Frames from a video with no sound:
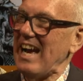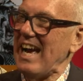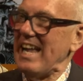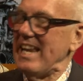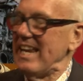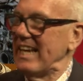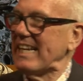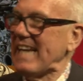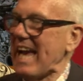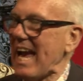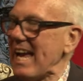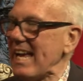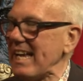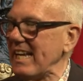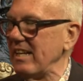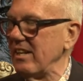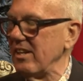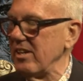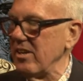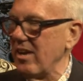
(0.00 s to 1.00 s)
and
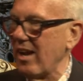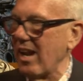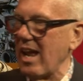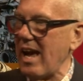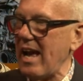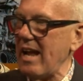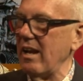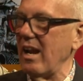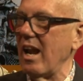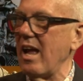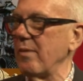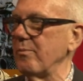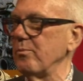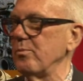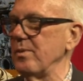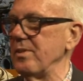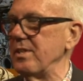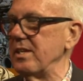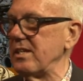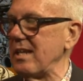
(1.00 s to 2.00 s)
again, you know, like like
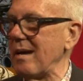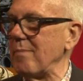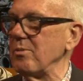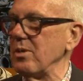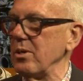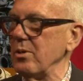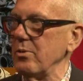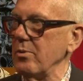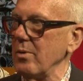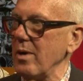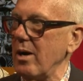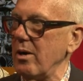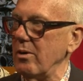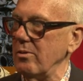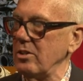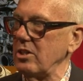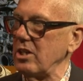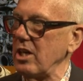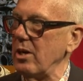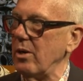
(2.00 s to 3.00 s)
with the W
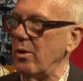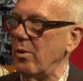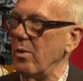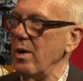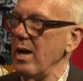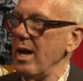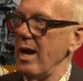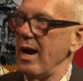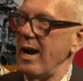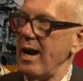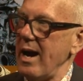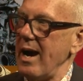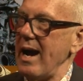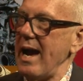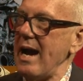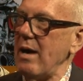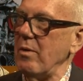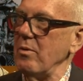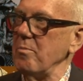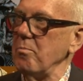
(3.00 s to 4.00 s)
Hotel, yeah. Uh,
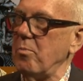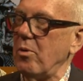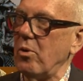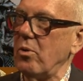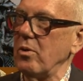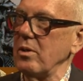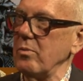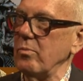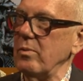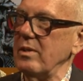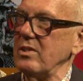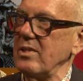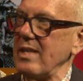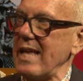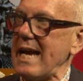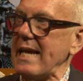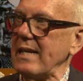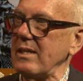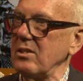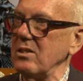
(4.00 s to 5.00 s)
how important was
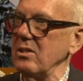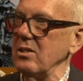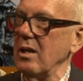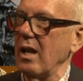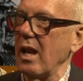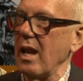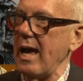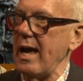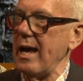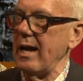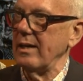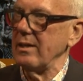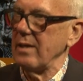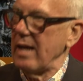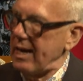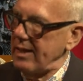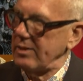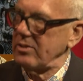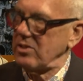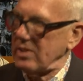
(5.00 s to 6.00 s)
that? You know, like a,
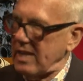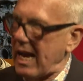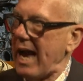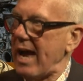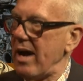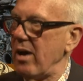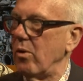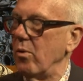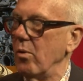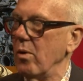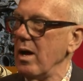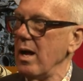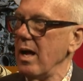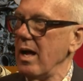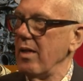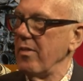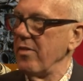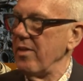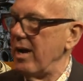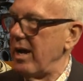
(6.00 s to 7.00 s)
a sale,
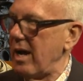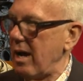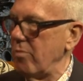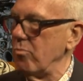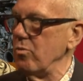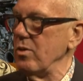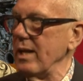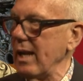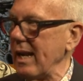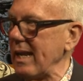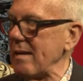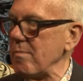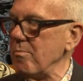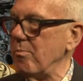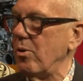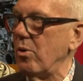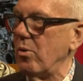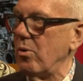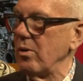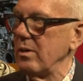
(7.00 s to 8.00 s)
that a really uh,
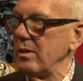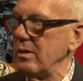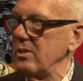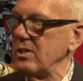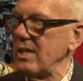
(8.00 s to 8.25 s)
important